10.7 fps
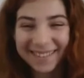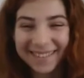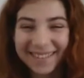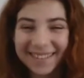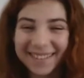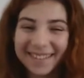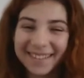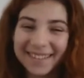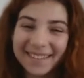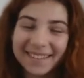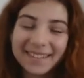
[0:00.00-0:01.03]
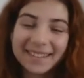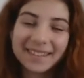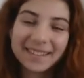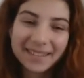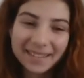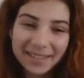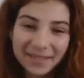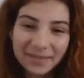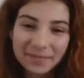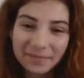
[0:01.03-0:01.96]

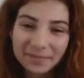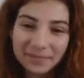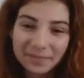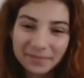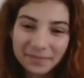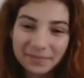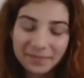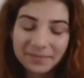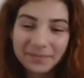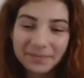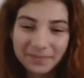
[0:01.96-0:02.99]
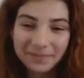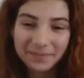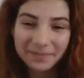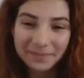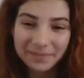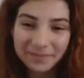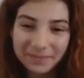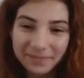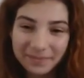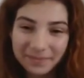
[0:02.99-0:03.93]

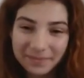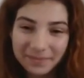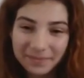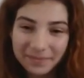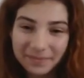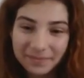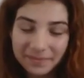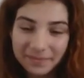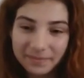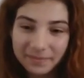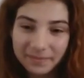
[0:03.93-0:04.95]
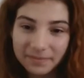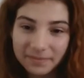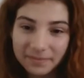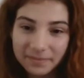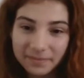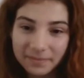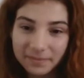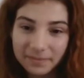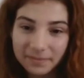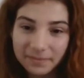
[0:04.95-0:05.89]

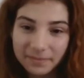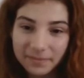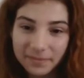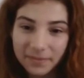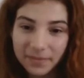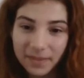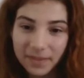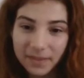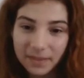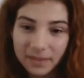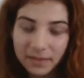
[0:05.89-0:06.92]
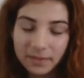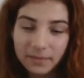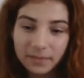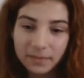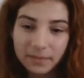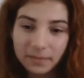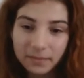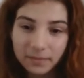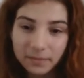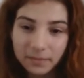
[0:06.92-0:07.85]

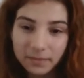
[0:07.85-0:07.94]
(not speaking)